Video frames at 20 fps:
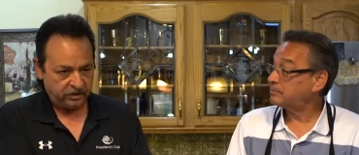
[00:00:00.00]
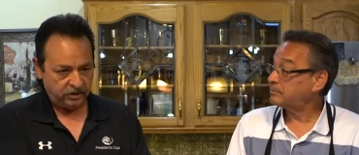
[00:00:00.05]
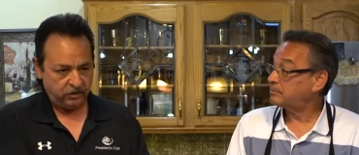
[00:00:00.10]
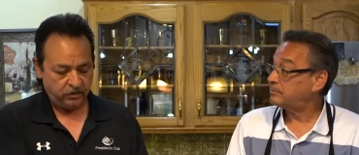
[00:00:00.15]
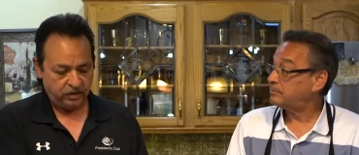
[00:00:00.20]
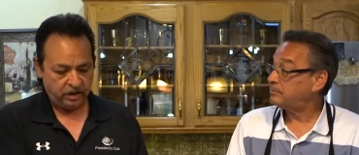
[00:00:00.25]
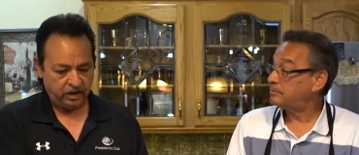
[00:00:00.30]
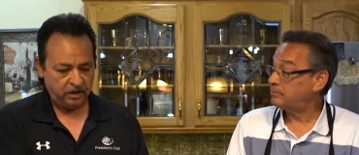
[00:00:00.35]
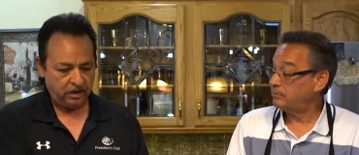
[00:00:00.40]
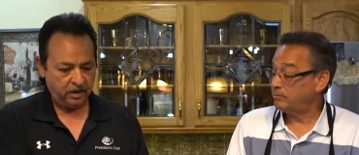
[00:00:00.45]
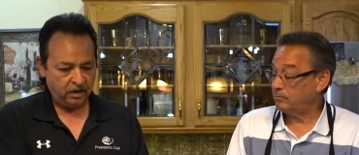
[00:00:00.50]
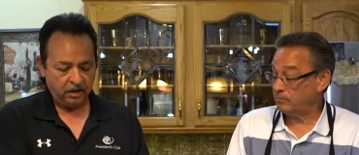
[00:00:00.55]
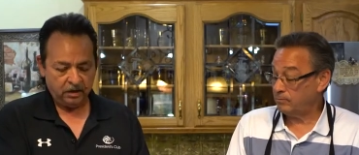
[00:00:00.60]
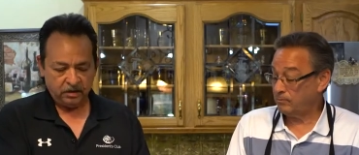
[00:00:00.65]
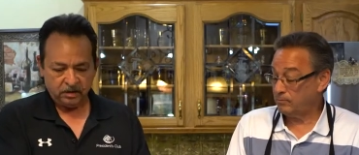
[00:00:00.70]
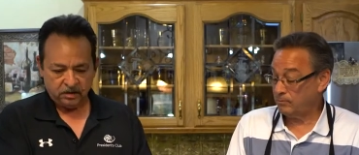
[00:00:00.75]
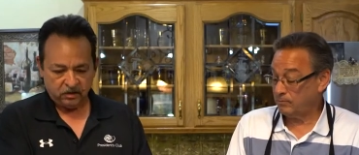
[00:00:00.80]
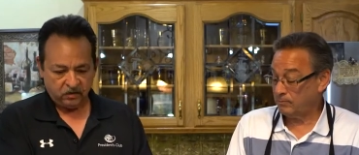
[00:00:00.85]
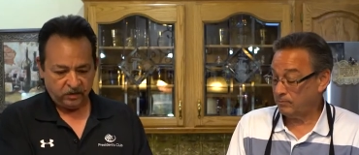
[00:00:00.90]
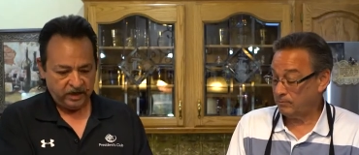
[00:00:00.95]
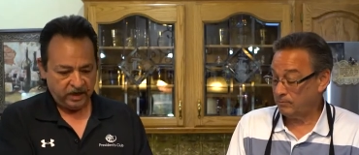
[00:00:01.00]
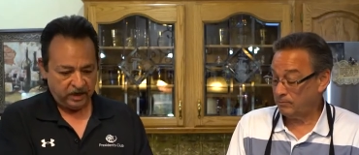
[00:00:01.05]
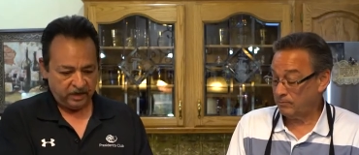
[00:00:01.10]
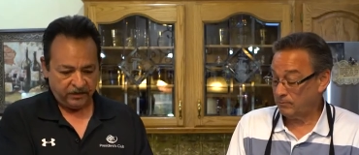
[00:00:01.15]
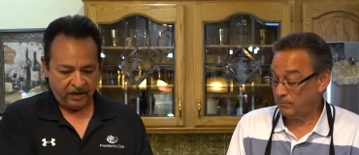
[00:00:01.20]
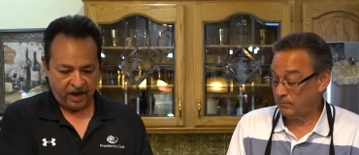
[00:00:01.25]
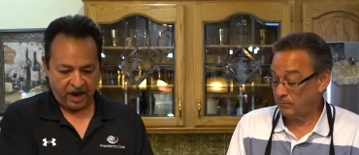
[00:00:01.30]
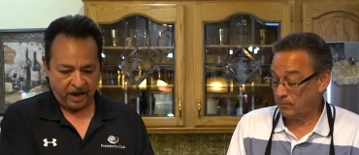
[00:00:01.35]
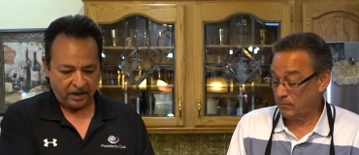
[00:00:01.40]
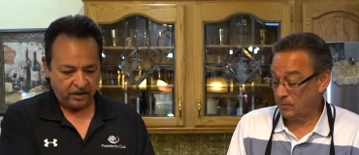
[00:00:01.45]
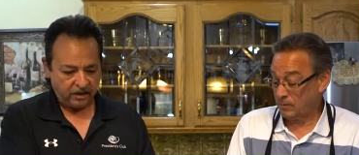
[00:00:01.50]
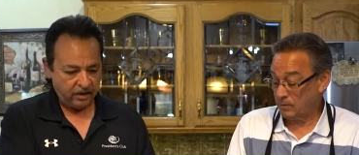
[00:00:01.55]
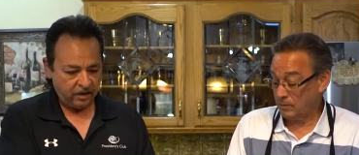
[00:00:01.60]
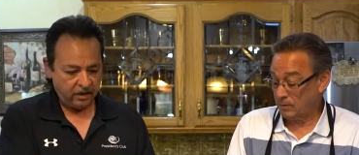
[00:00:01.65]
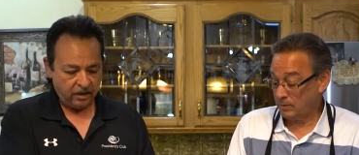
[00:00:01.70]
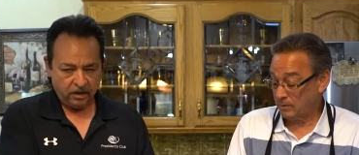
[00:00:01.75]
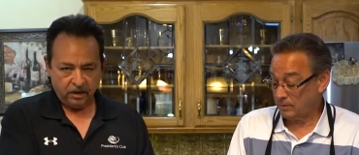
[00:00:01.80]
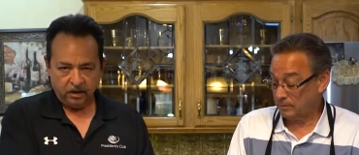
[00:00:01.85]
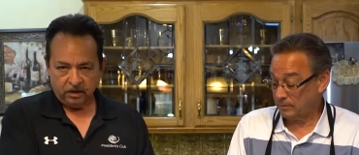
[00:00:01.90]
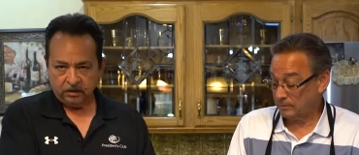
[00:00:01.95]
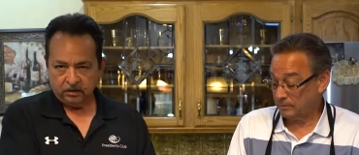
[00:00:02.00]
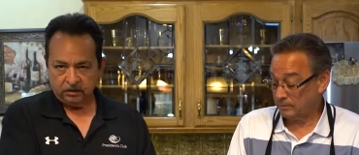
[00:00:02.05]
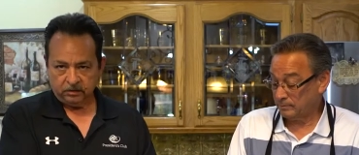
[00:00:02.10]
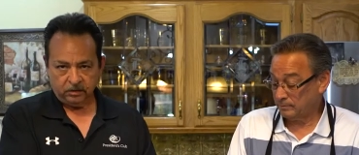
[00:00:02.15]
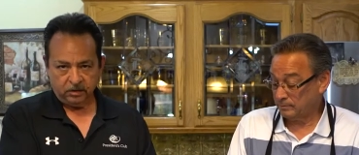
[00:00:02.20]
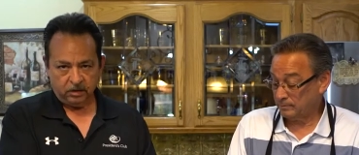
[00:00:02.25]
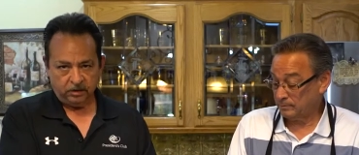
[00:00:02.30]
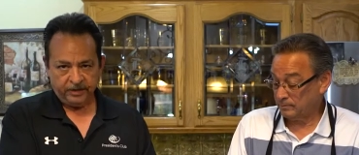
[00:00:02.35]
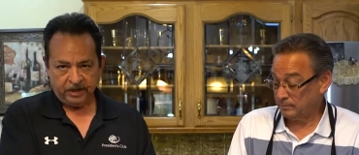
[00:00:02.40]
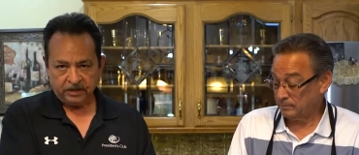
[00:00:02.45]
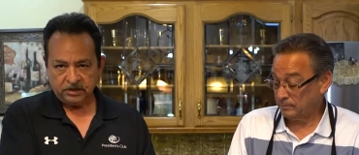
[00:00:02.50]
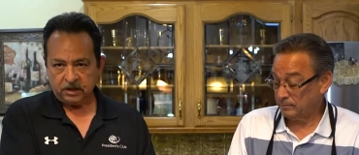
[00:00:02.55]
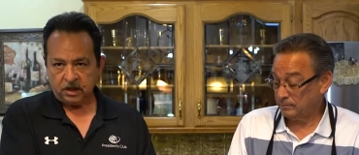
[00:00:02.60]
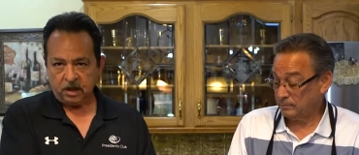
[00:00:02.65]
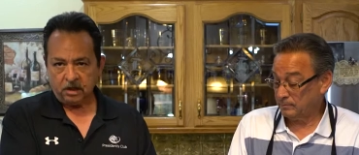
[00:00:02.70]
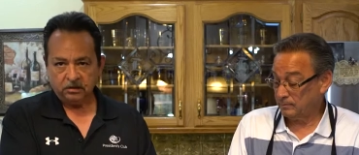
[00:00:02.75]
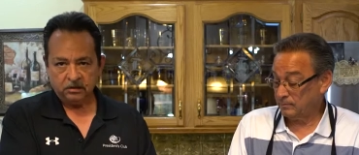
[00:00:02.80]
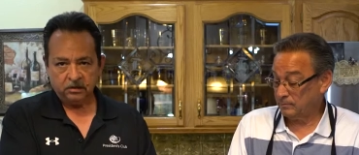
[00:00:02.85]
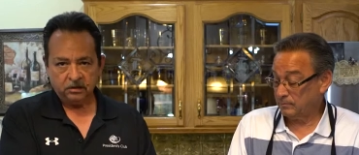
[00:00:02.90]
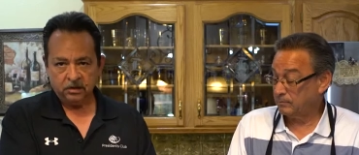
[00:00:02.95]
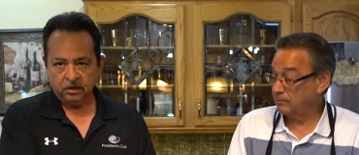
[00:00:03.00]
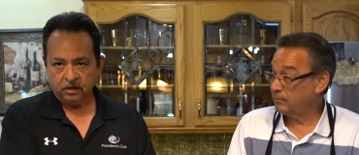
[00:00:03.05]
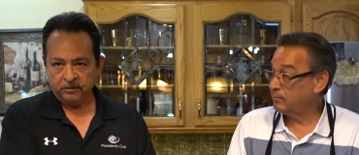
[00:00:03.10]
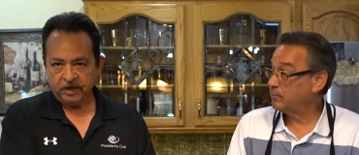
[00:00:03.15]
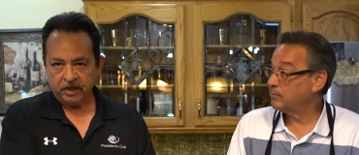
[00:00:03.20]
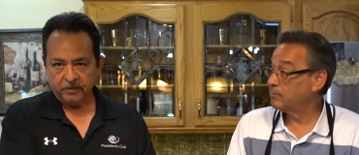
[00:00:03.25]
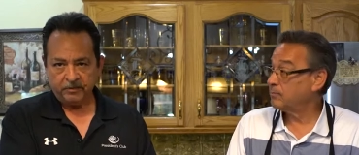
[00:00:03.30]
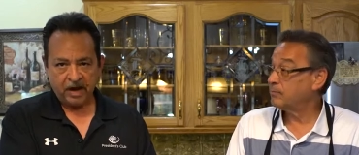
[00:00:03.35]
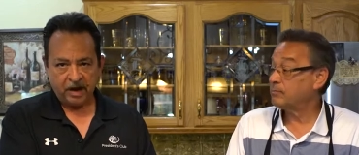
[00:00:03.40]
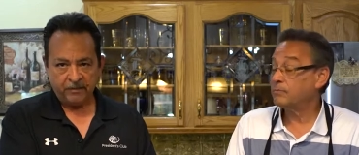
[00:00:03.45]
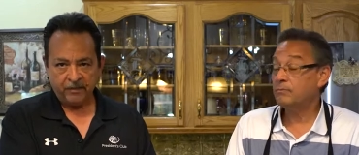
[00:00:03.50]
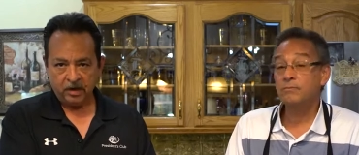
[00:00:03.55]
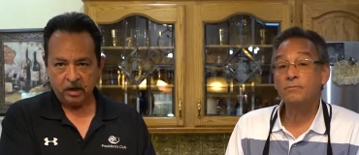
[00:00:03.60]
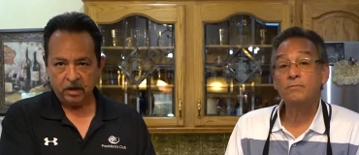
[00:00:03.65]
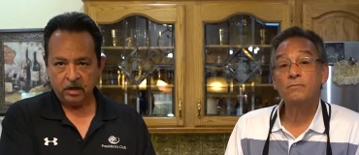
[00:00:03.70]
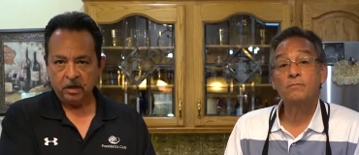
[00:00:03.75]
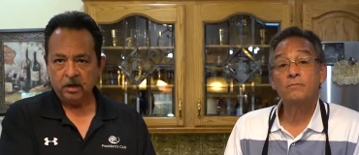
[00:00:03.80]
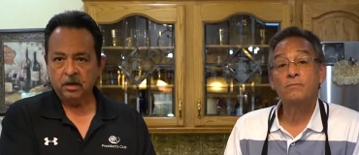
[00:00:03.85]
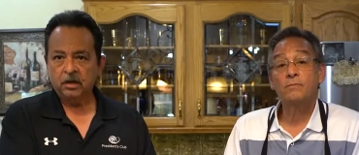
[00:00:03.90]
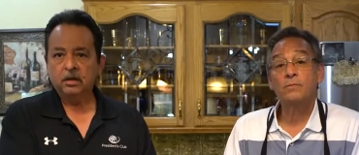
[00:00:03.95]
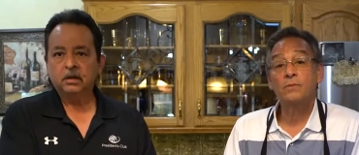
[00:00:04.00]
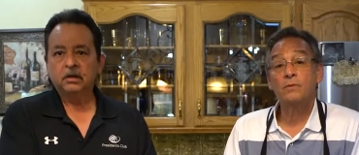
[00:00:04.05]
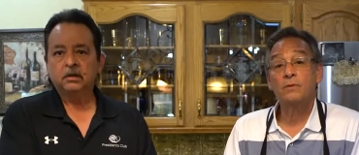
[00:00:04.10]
Speaker 1: You can tweak that little bit of salt and a little bit of pepper.